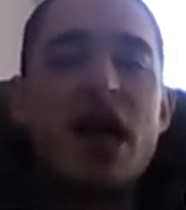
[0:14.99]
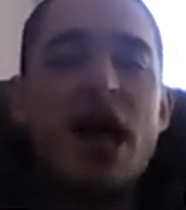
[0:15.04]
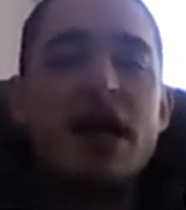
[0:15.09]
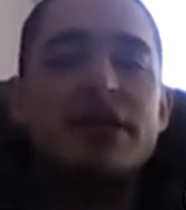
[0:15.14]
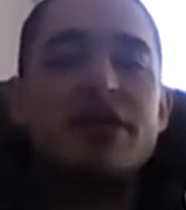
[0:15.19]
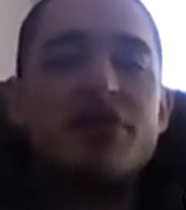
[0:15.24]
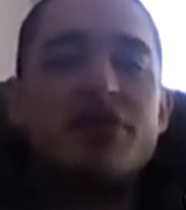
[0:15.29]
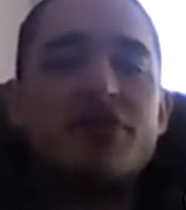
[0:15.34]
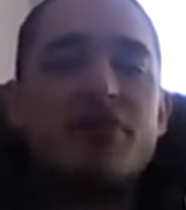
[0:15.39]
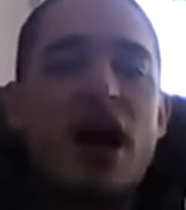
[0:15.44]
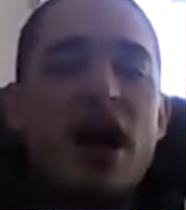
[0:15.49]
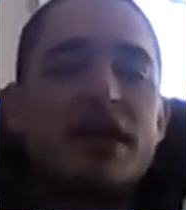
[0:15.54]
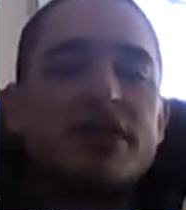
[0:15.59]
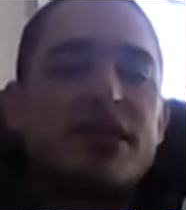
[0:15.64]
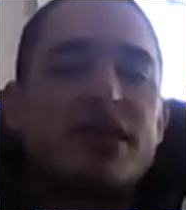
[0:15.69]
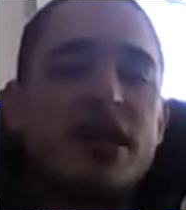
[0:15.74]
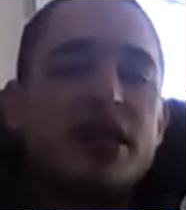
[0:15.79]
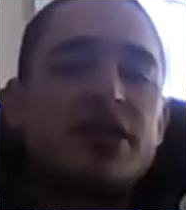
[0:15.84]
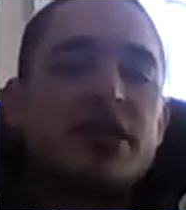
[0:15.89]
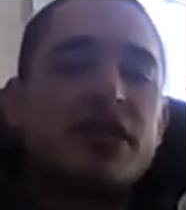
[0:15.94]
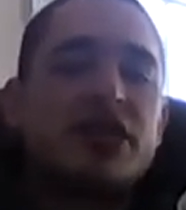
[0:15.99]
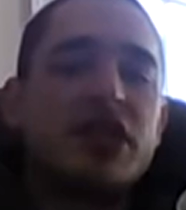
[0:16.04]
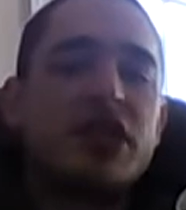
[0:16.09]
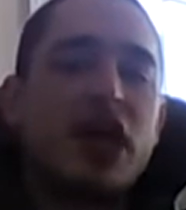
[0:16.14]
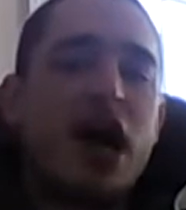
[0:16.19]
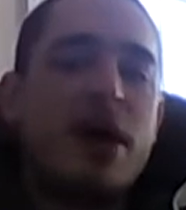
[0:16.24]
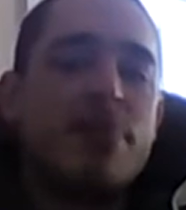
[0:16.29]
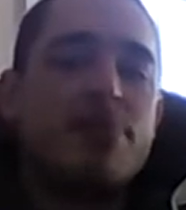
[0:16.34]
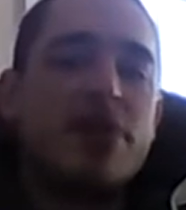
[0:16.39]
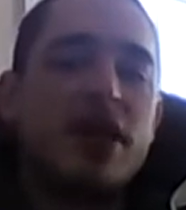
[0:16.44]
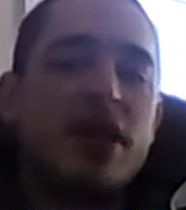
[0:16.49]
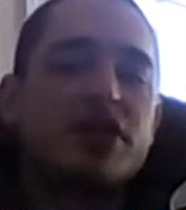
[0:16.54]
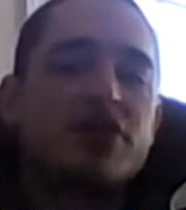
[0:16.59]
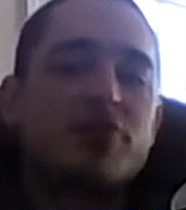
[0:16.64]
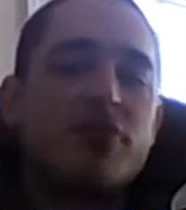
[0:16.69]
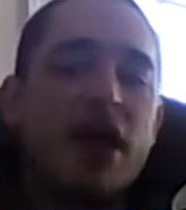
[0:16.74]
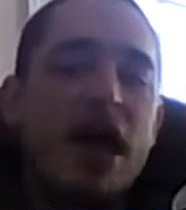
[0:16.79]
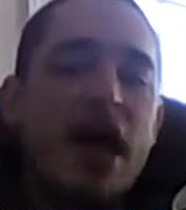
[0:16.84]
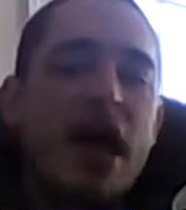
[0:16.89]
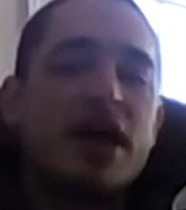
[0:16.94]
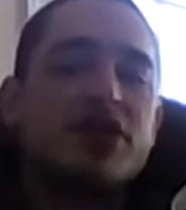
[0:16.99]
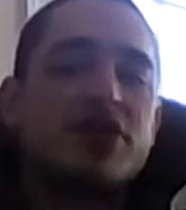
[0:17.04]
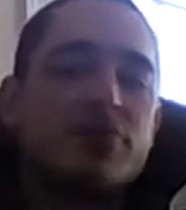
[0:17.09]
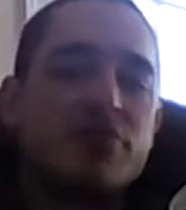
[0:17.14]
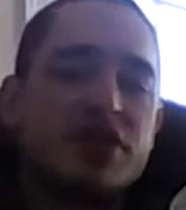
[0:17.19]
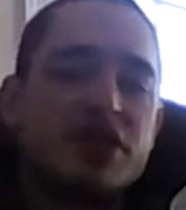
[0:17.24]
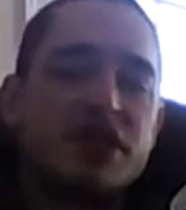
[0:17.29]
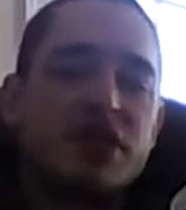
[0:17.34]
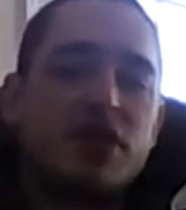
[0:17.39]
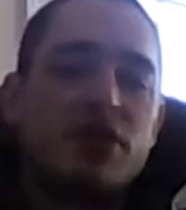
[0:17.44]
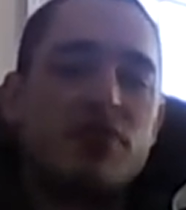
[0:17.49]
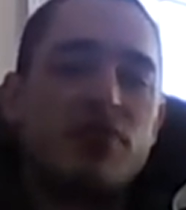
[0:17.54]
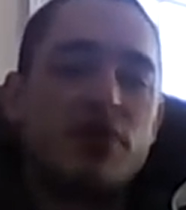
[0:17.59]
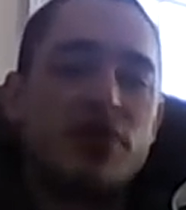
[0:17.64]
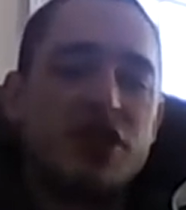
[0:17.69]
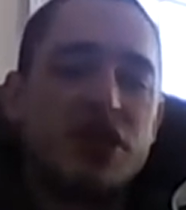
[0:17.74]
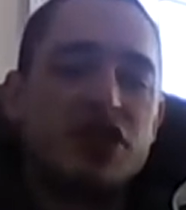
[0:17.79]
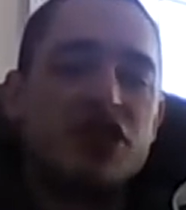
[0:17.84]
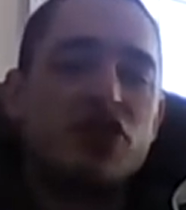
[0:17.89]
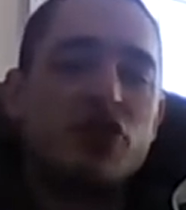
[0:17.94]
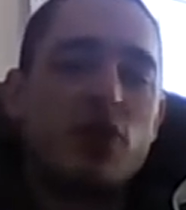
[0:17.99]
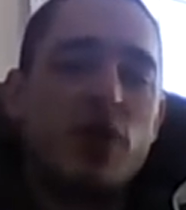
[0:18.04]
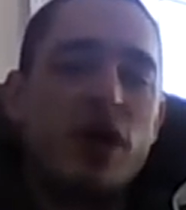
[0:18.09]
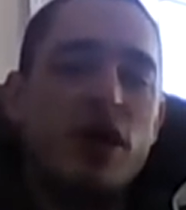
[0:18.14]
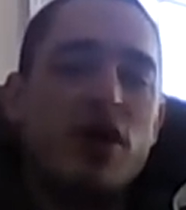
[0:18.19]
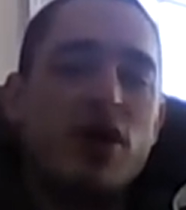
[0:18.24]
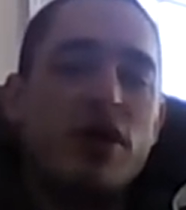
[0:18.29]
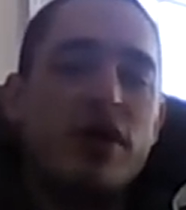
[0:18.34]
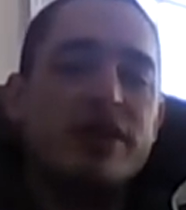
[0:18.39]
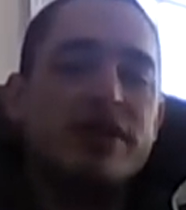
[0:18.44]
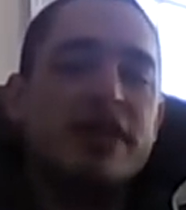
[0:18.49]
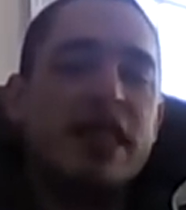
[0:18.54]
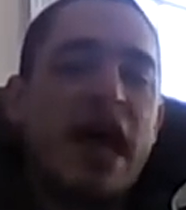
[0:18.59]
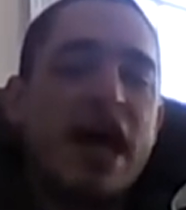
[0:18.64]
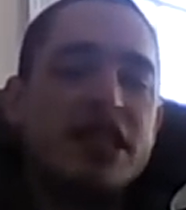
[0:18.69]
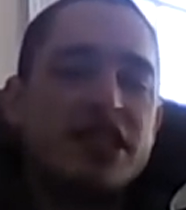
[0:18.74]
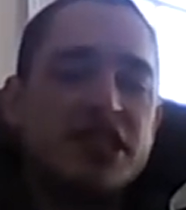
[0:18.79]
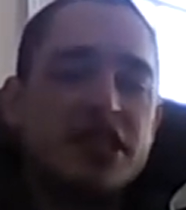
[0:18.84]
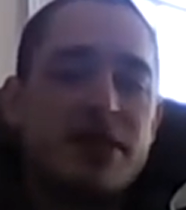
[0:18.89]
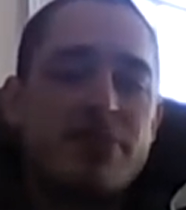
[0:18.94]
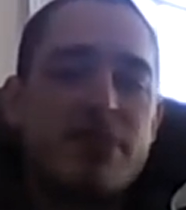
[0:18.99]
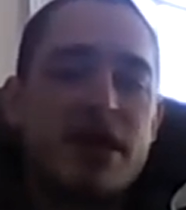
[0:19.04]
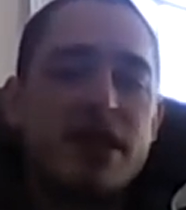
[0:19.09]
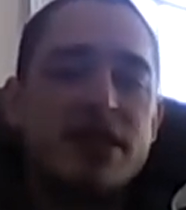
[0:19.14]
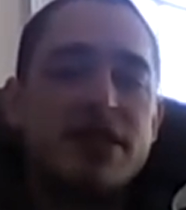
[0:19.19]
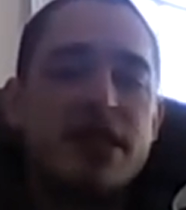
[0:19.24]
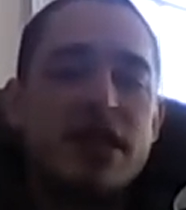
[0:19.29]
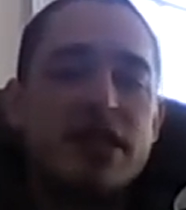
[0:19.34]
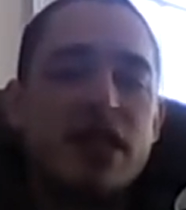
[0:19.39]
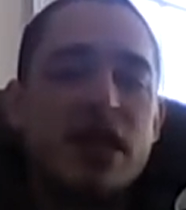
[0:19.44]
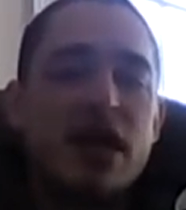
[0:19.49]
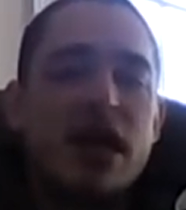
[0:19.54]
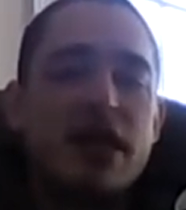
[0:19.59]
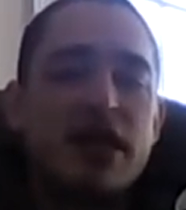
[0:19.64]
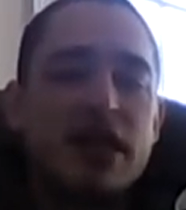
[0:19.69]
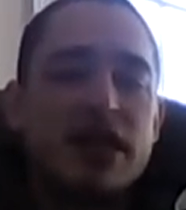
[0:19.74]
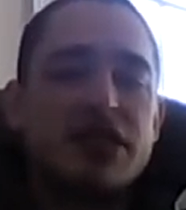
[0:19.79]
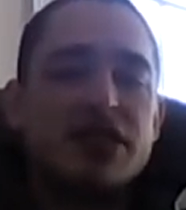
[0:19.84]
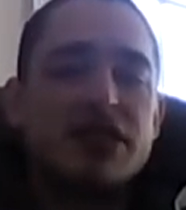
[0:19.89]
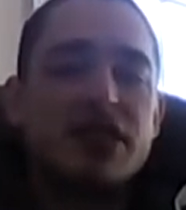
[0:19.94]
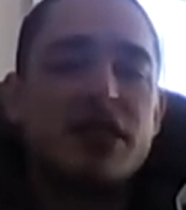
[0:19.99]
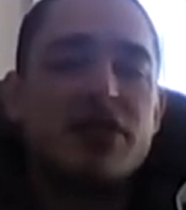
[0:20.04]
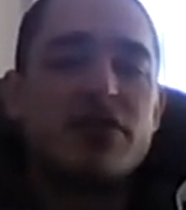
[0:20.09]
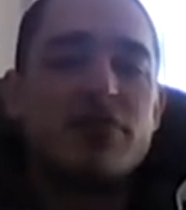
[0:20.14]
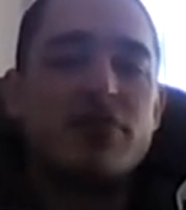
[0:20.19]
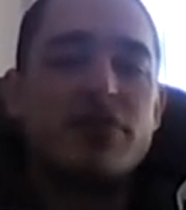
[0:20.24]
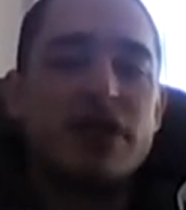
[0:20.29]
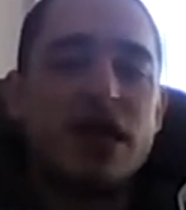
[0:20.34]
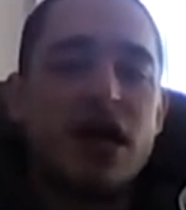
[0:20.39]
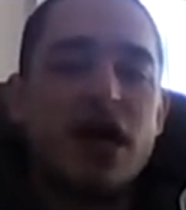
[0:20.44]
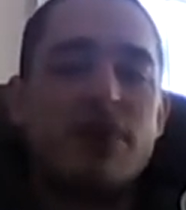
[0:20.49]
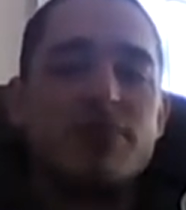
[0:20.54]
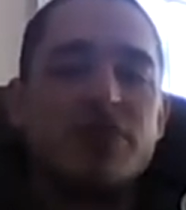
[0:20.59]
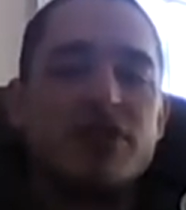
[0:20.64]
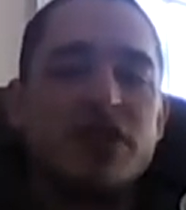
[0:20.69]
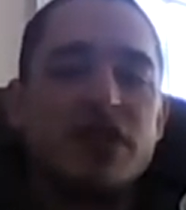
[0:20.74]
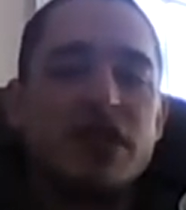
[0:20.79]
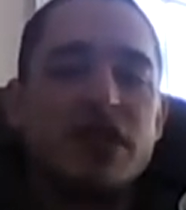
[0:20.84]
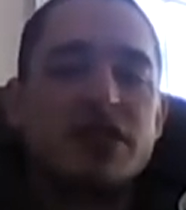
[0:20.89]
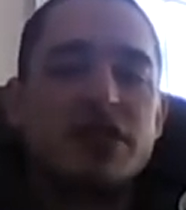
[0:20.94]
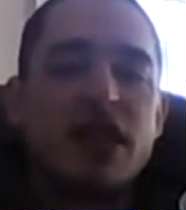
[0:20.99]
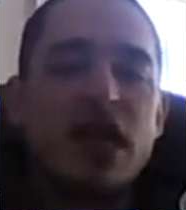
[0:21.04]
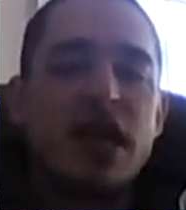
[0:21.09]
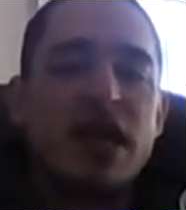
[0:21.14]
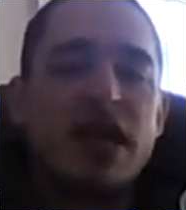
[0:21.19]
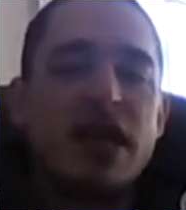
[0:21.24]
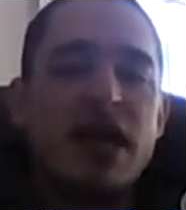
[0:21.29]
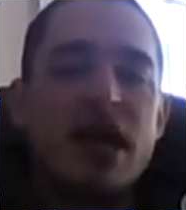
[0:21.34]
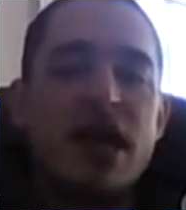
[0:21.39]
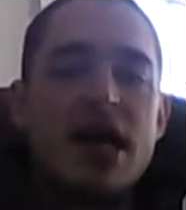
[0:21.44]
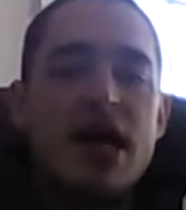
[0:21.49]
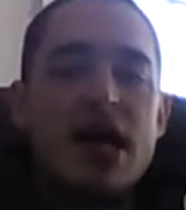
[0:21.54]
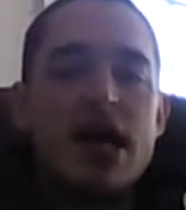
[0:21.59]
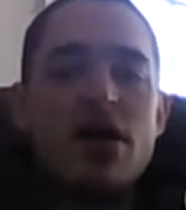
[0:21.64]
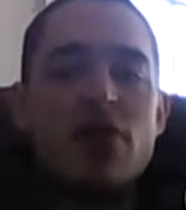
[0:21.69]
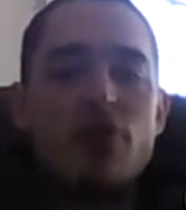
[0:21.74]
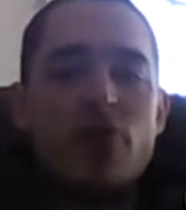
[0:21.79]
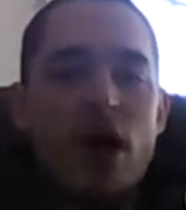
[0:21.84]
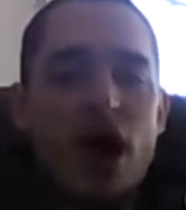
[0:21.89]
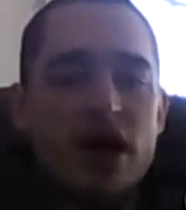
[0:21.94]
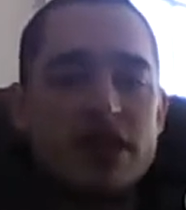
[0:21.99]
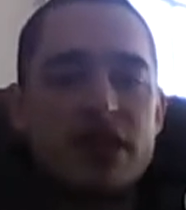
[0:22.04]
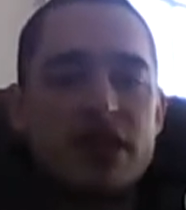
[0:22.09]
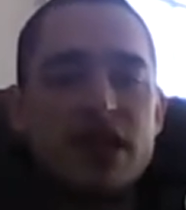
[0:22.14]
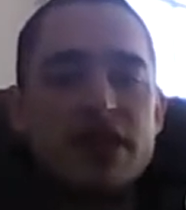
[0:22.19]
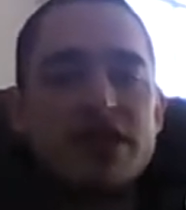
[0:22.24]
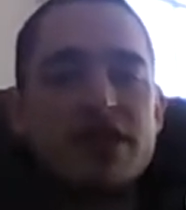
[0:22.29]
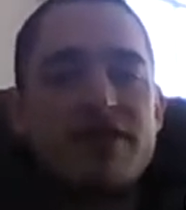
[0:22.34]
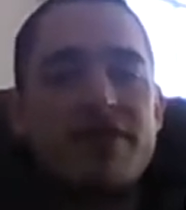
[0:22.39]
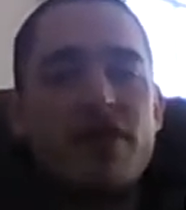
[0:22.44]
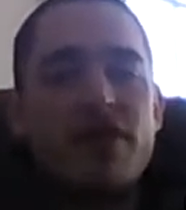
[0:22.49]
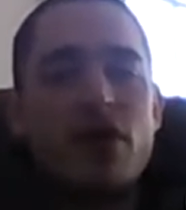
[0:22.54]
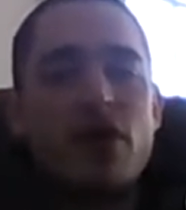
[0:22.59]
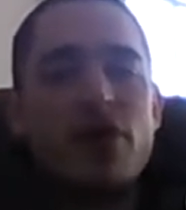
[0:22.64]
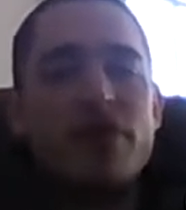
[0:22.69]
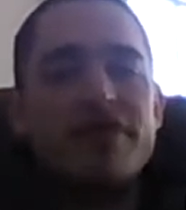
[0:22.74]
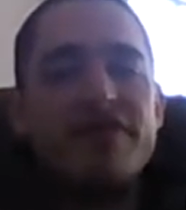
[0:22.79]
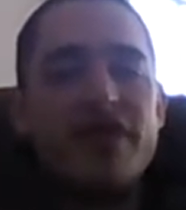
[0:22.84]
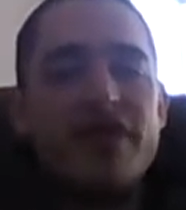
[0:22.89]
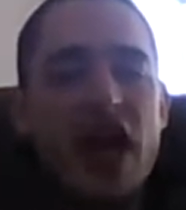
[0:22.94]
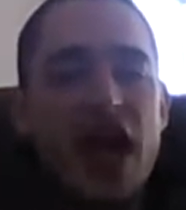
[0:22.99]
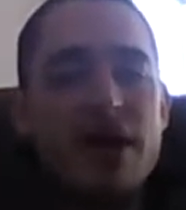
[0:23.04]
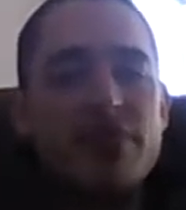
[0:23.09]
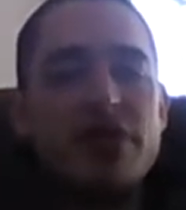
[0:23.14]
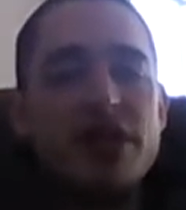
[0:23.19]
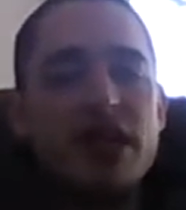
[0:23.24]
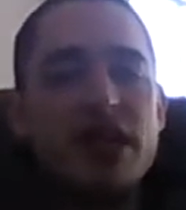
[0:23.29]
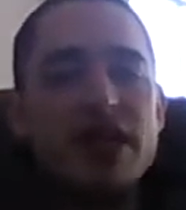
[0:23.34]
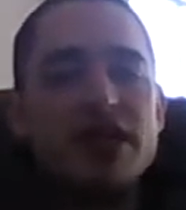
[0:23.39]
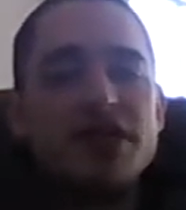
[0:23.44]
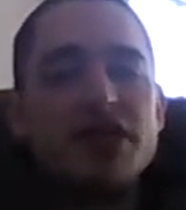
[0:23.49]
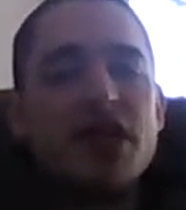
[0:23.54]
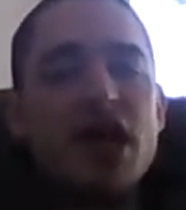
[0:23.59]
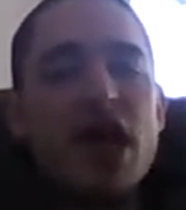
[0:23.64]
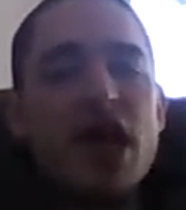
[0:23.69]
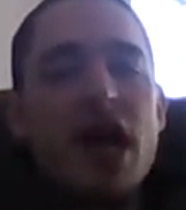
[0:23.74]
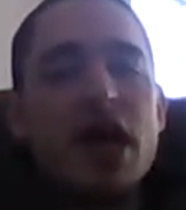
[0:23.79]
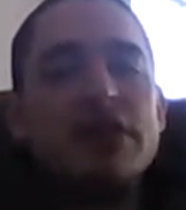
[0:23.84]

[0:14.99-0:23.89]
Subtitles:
And now rock dust is a complex reaction with the soil. And that's the main thing you got to consider when it comes to this. Like rock dust fall in families.